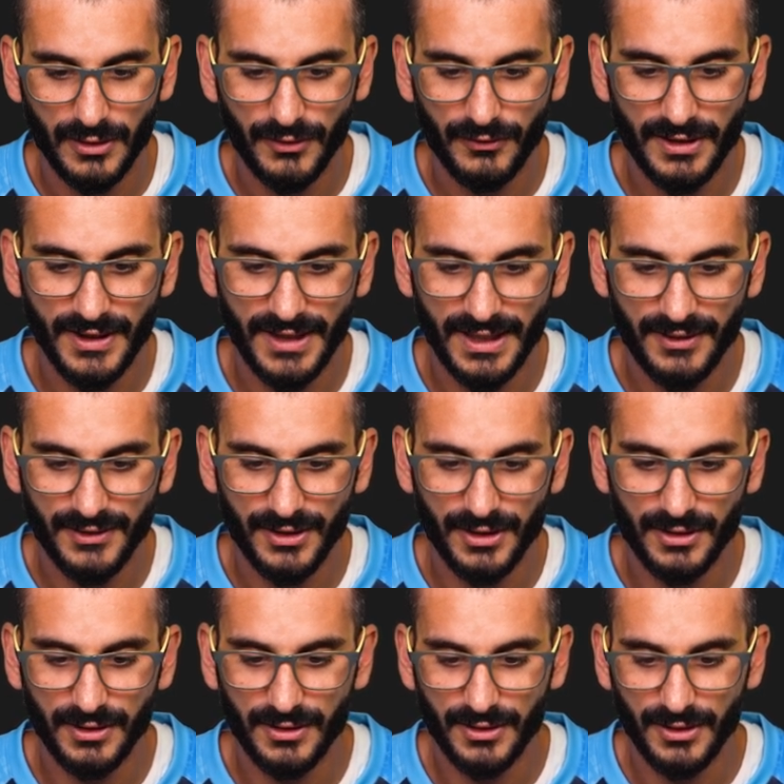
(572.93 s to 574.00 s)

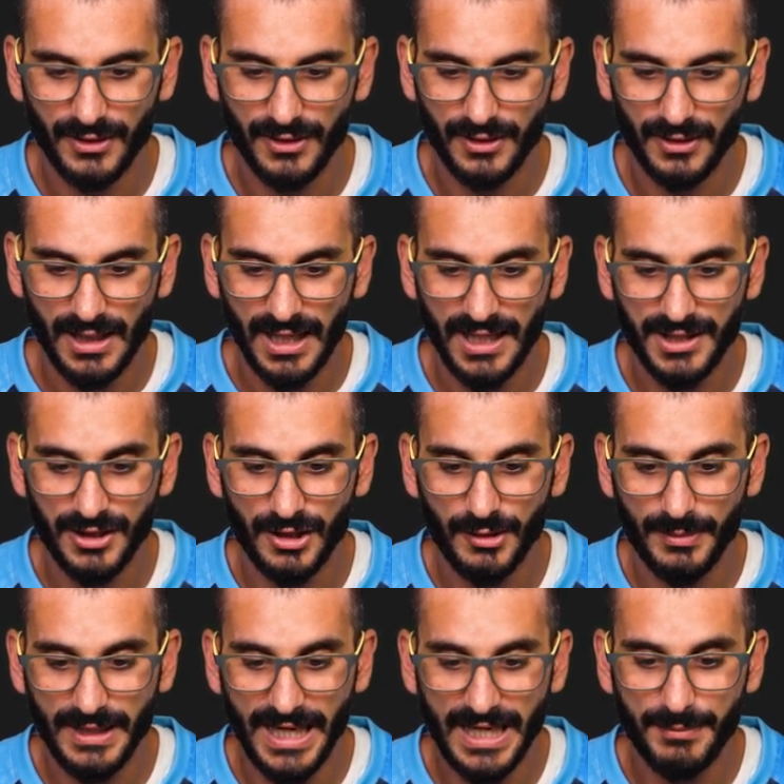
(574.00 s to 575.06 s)
3000 and it's gonna
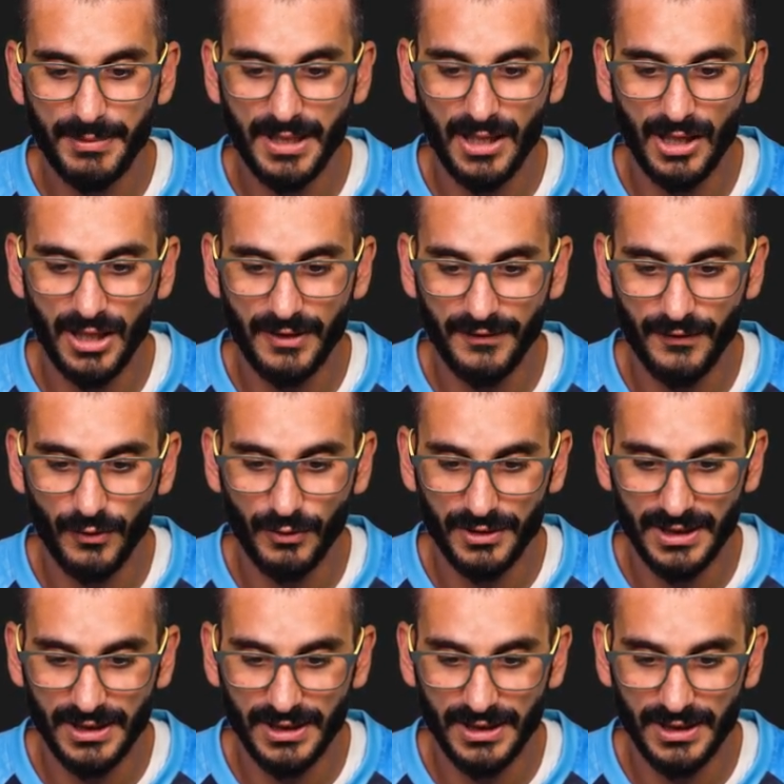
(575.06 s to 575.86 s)
be API forward